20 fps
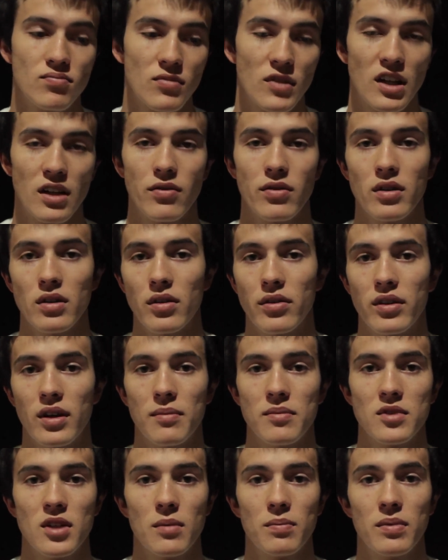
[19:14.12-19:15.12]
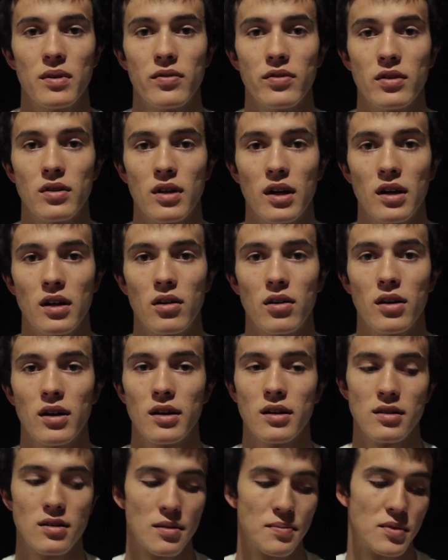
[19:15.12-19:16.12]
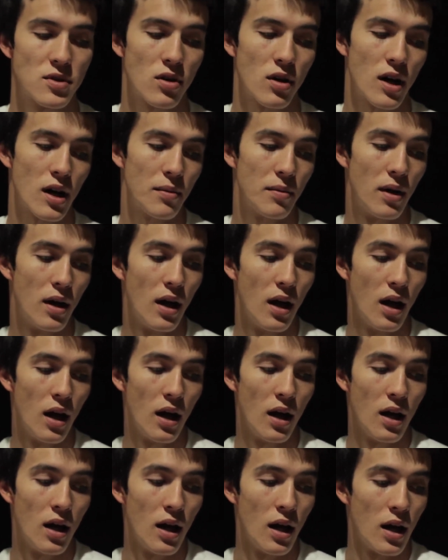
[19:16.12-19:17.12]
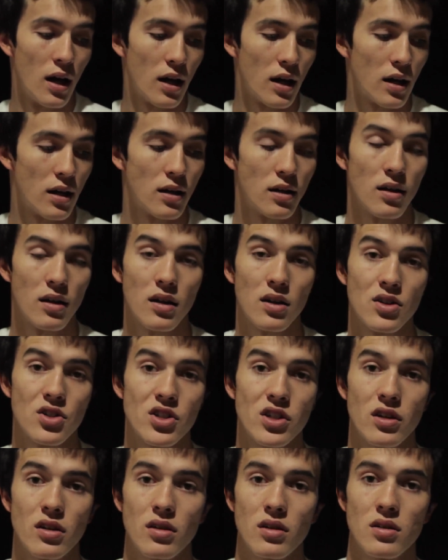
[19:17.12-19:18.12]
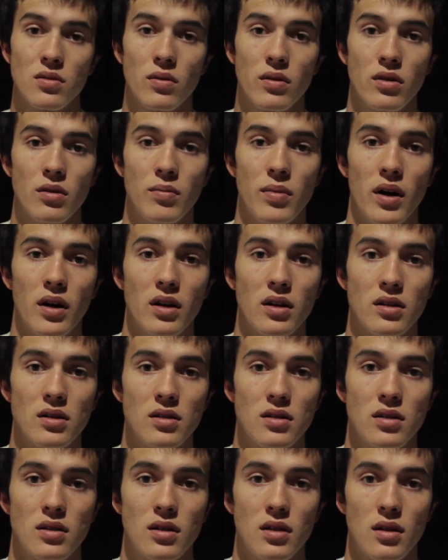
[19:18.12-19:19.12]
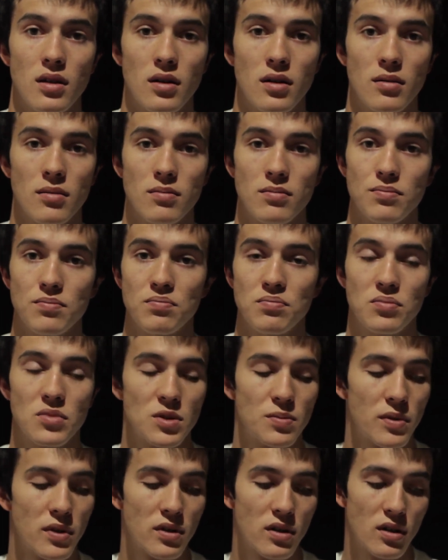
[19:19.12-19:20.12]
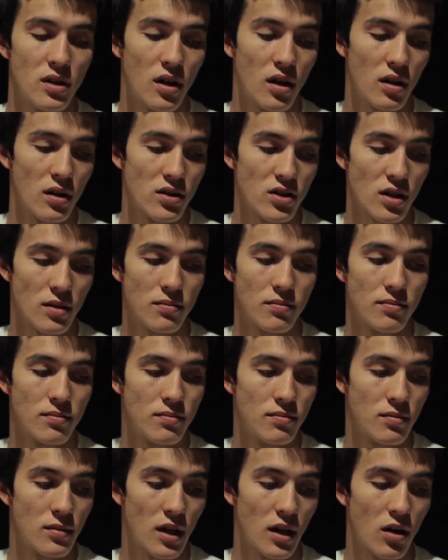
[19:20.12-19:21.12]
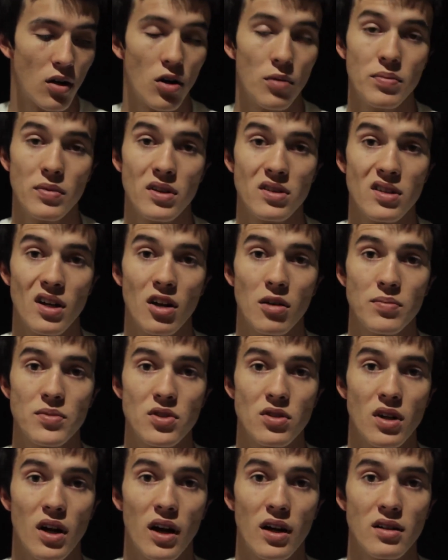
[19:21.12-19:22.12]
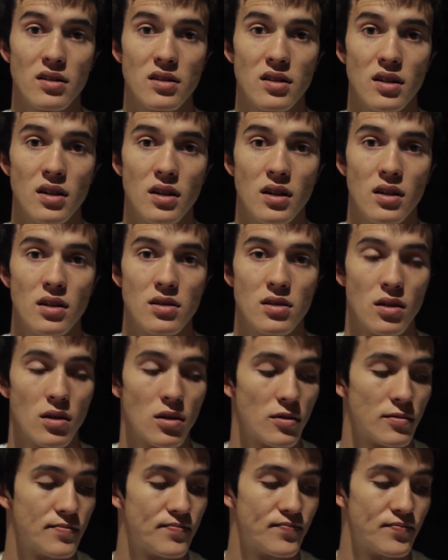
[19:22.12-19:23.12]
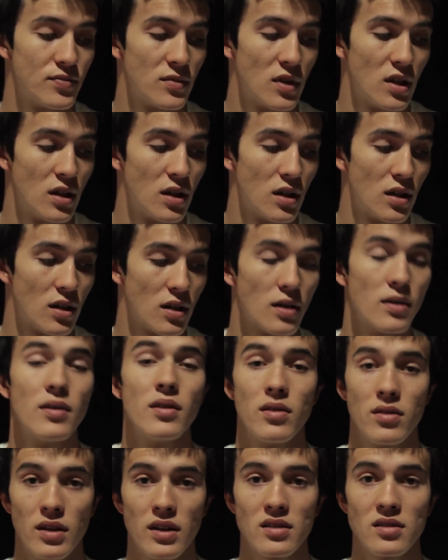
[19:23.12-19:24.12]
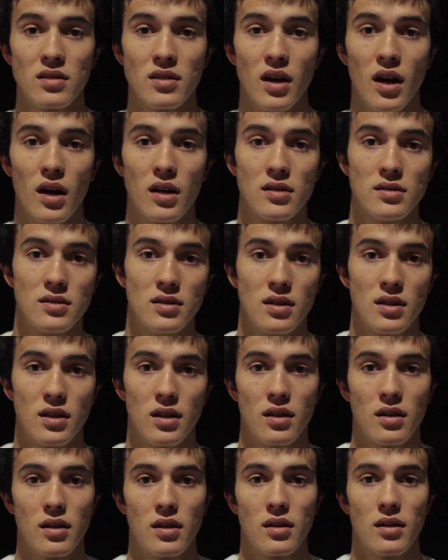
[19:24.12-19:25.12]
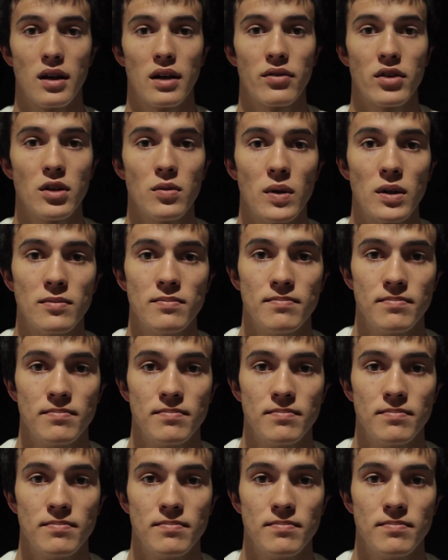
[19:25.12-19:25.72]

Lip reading: Give it a little thumbs up if you like. Go ahead and subscribe, and share this with your buddies. Spread the knowledge. I hope this helped you guys. So thanks a lot, and have a good one.